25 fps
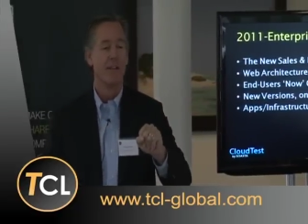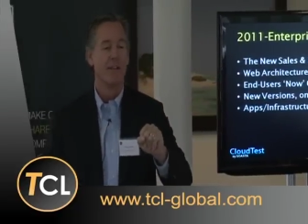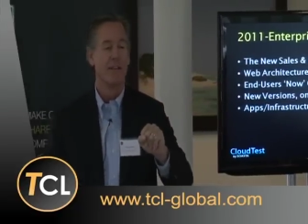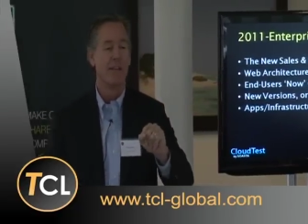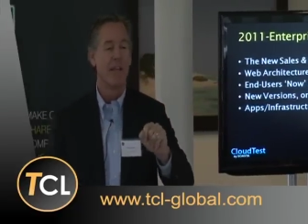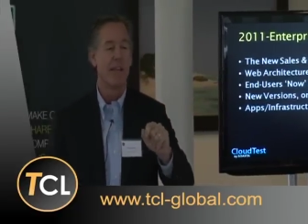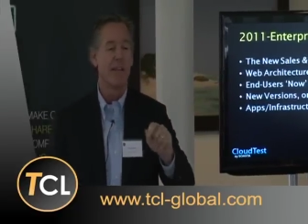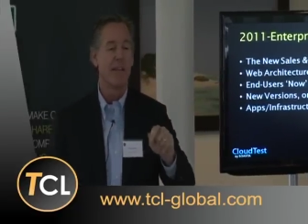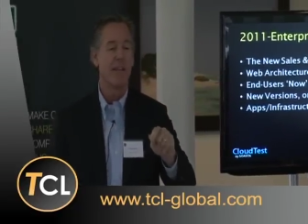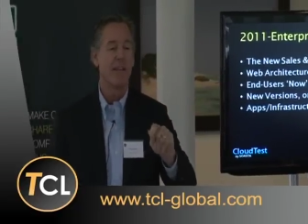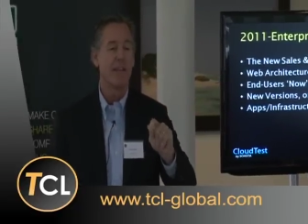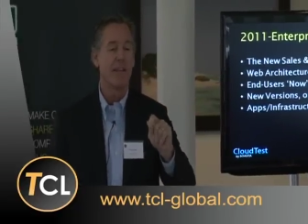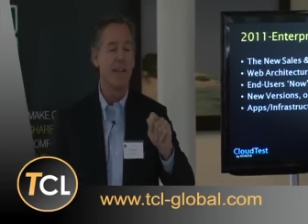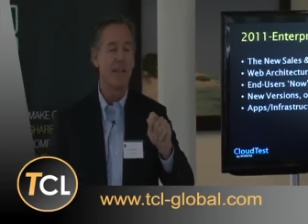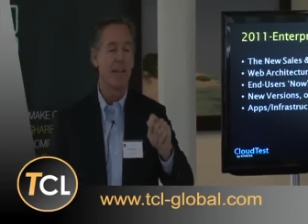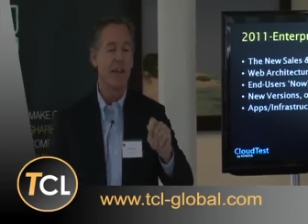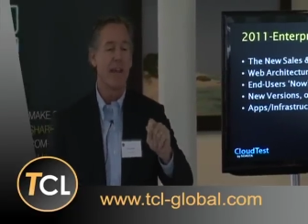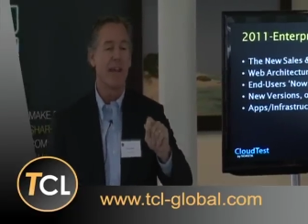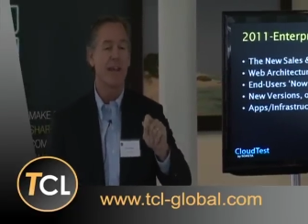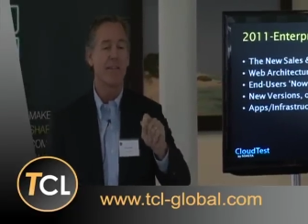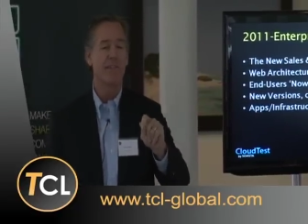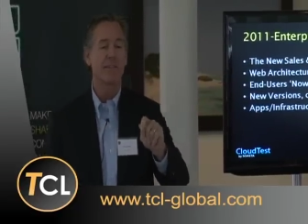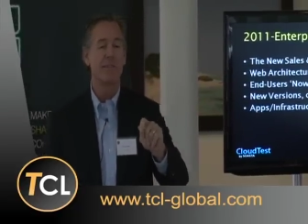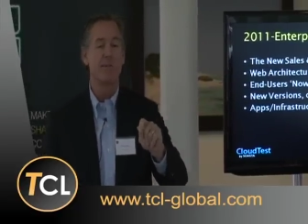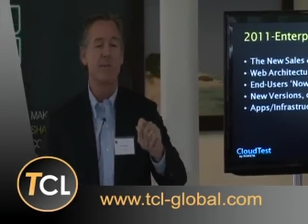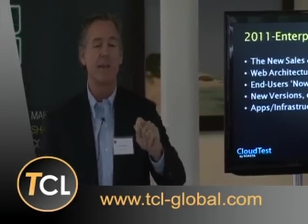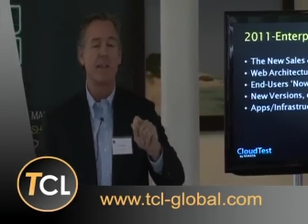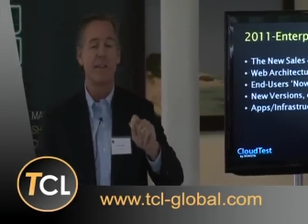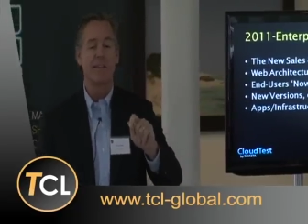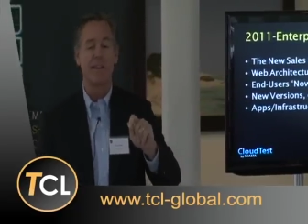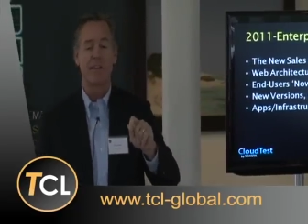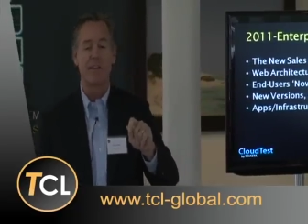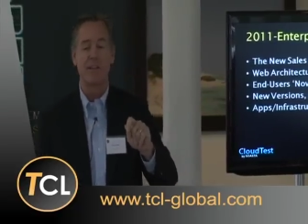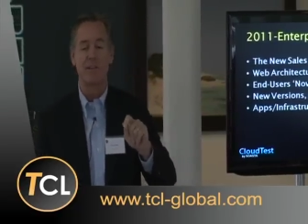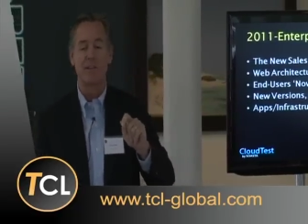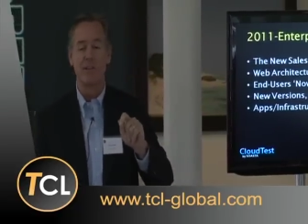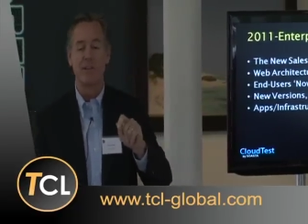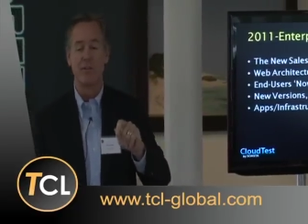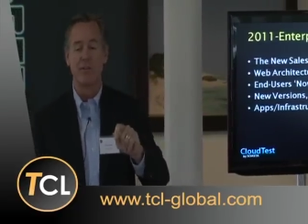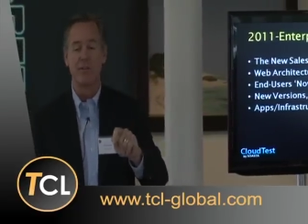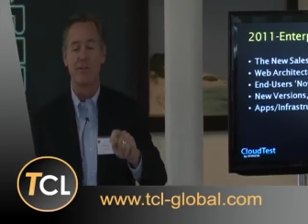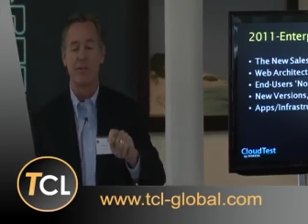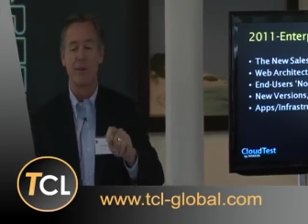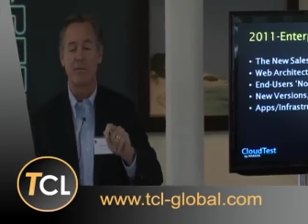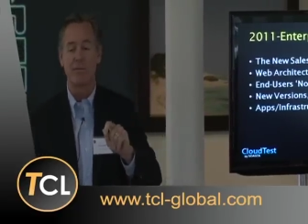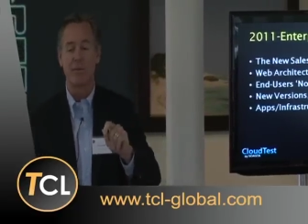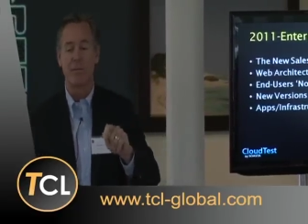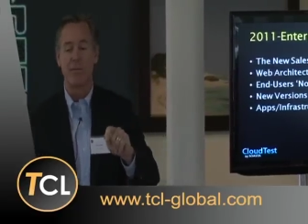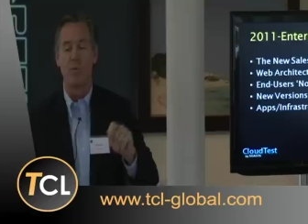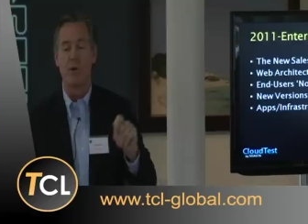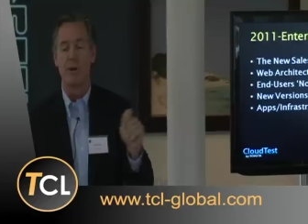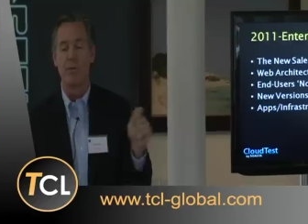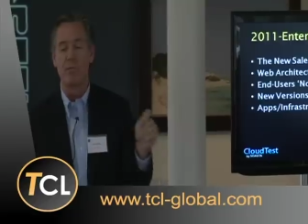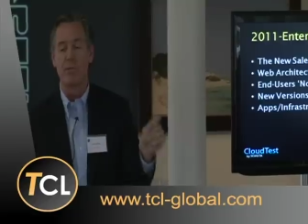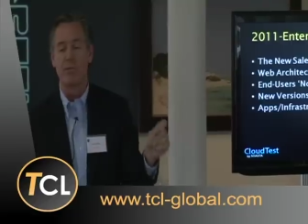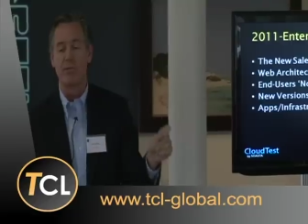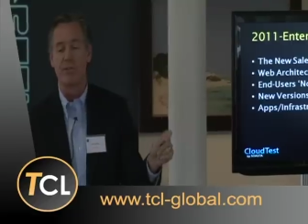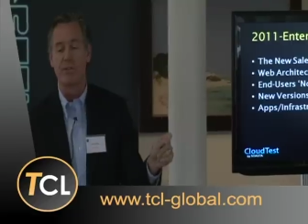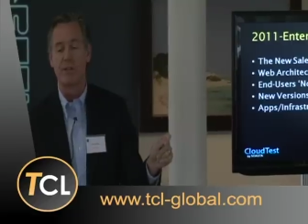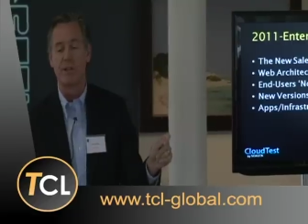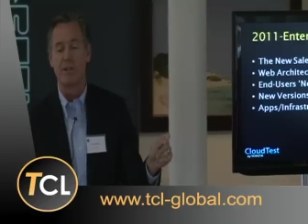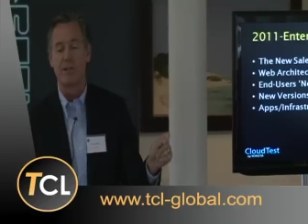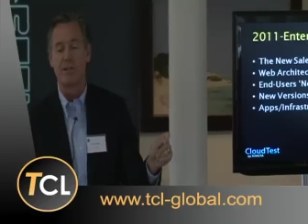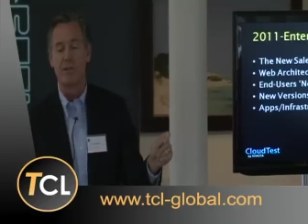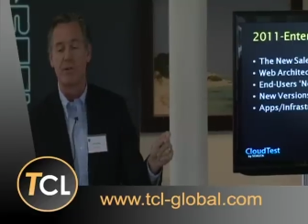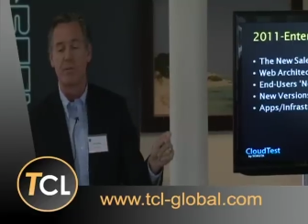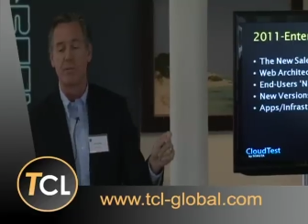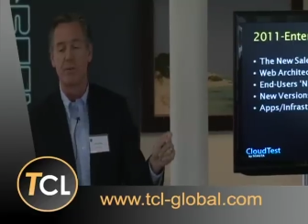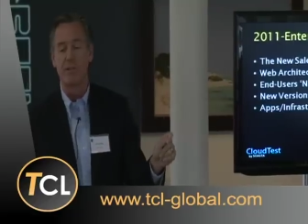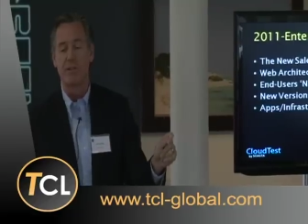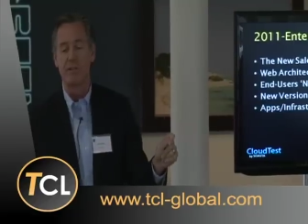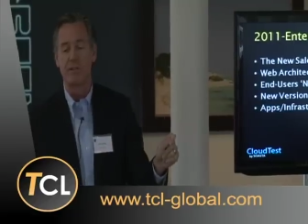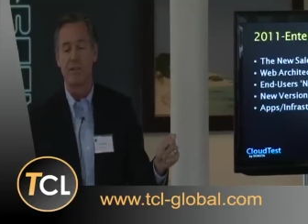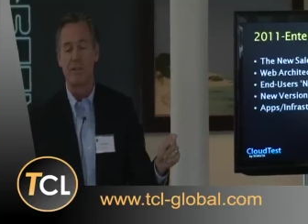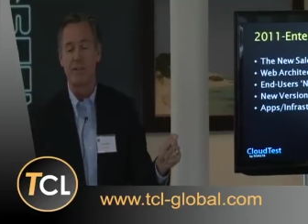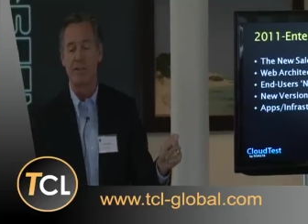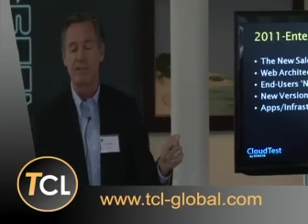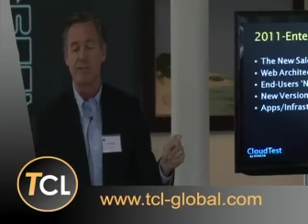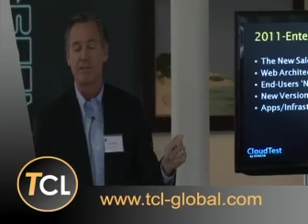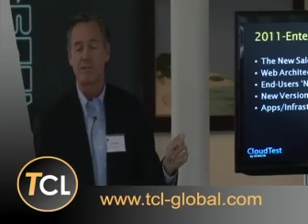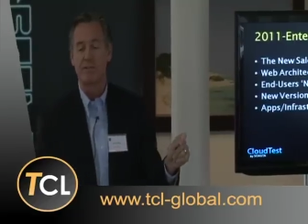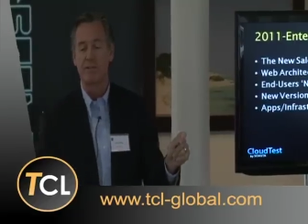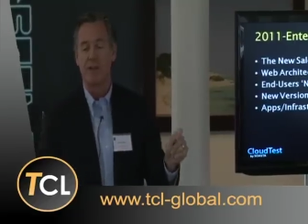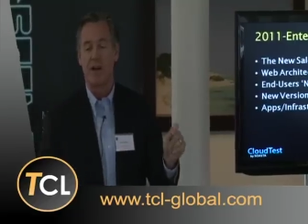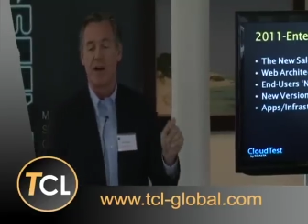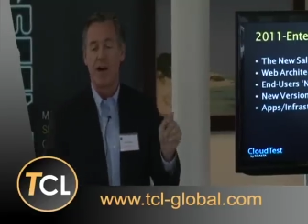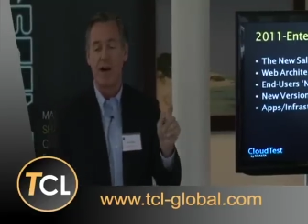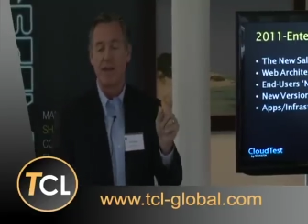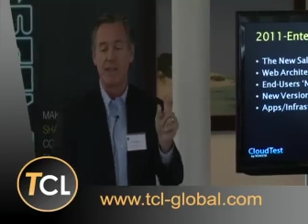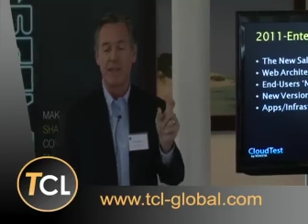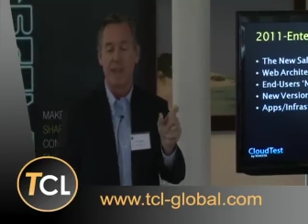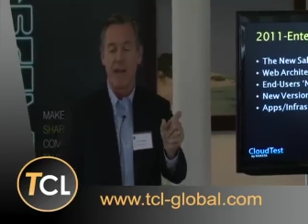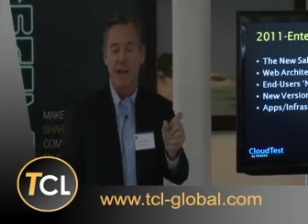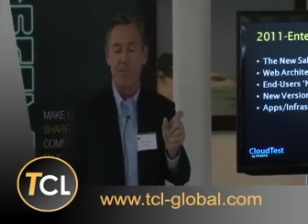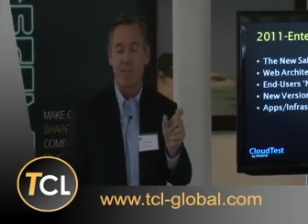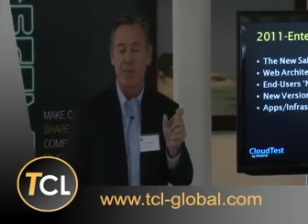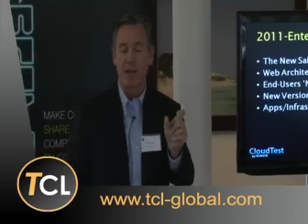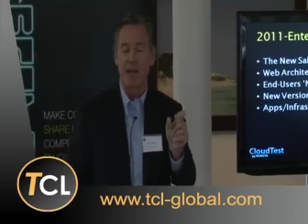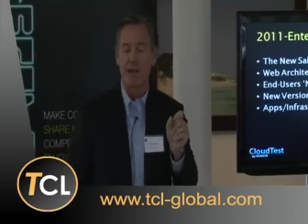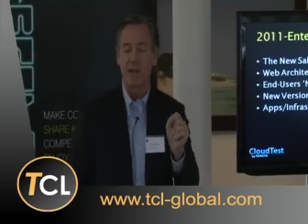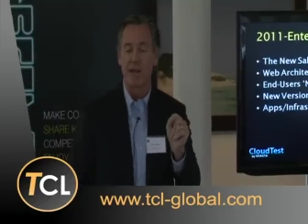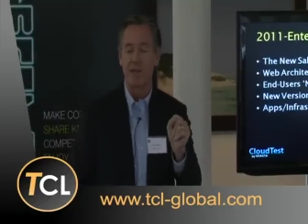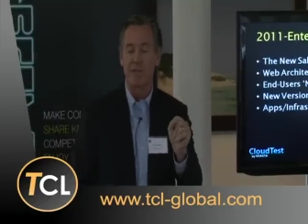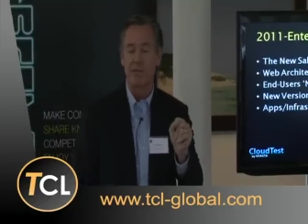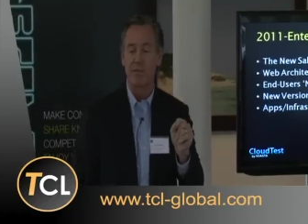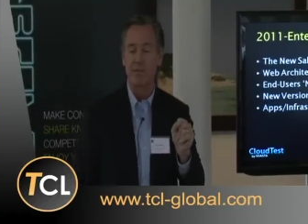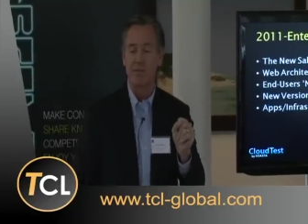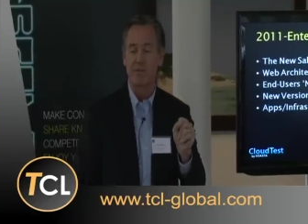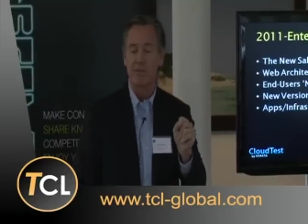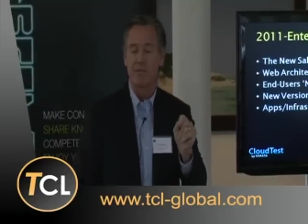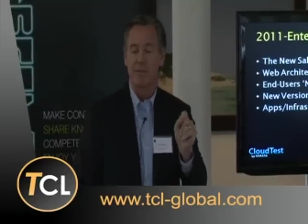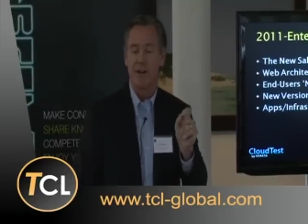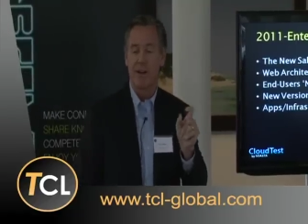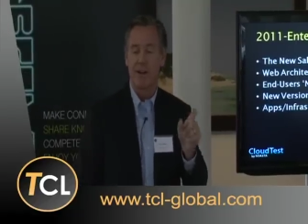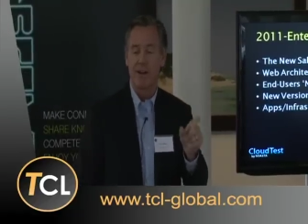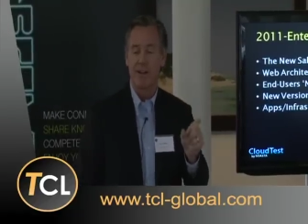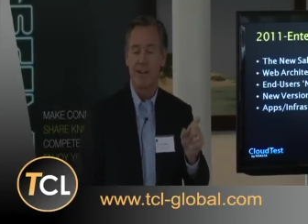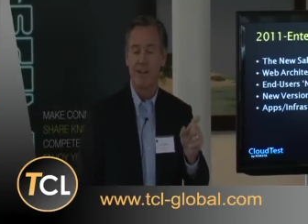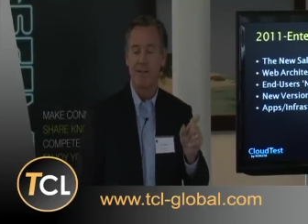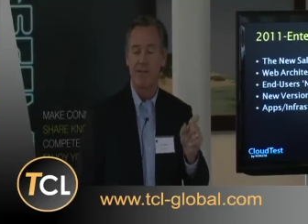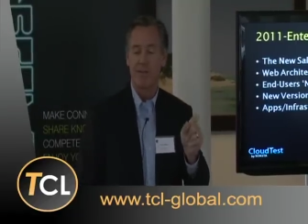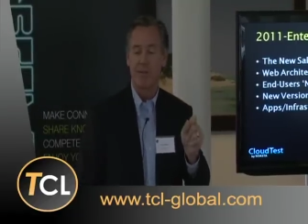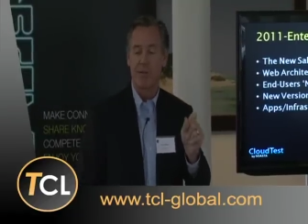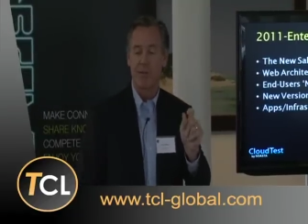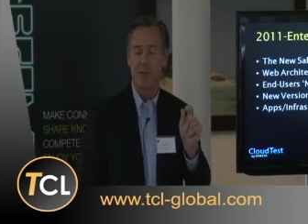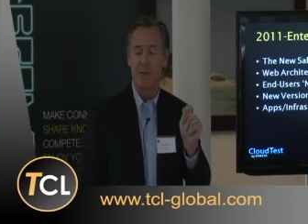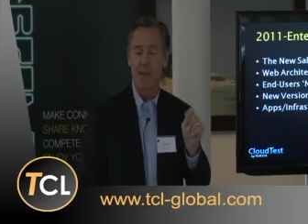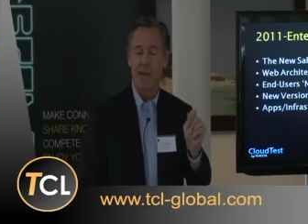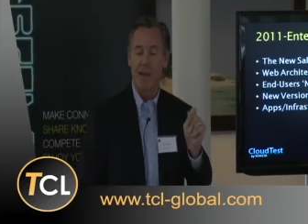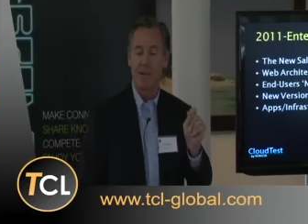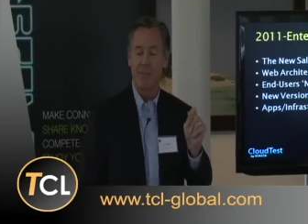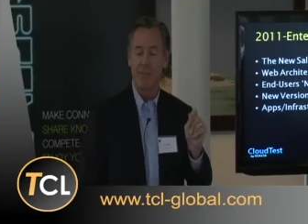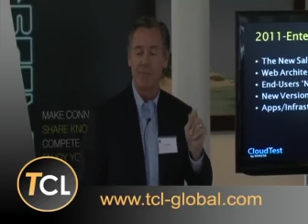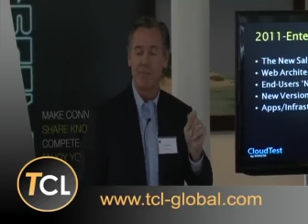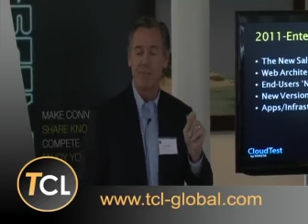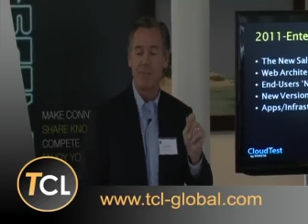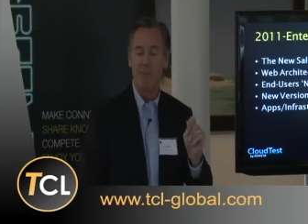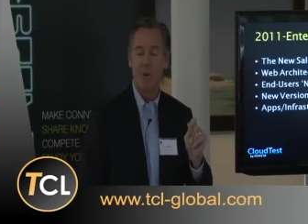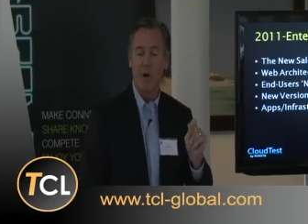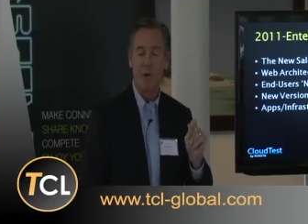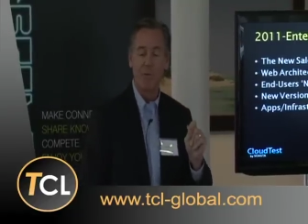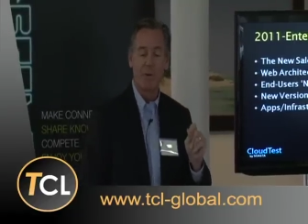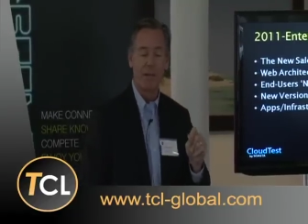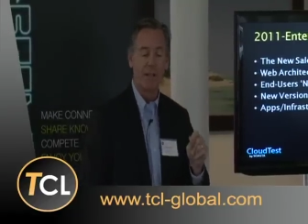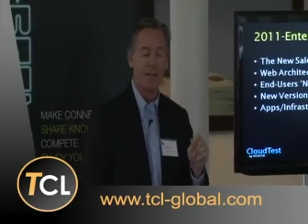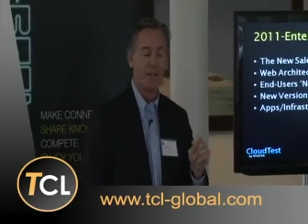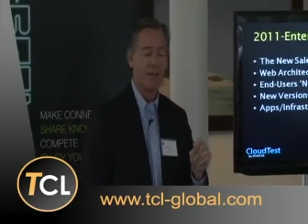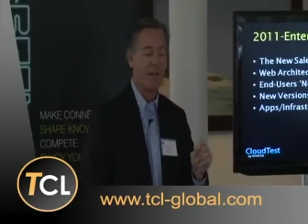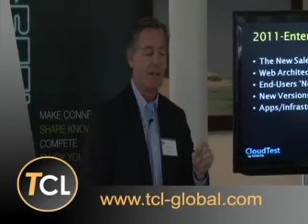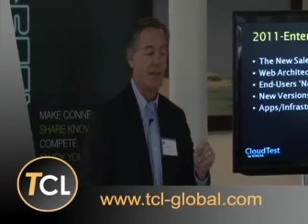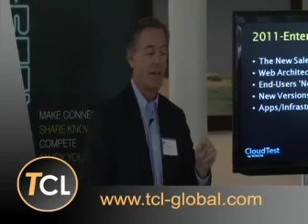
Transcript: they estimate they could lose up to 1% of their business on that page for that moment.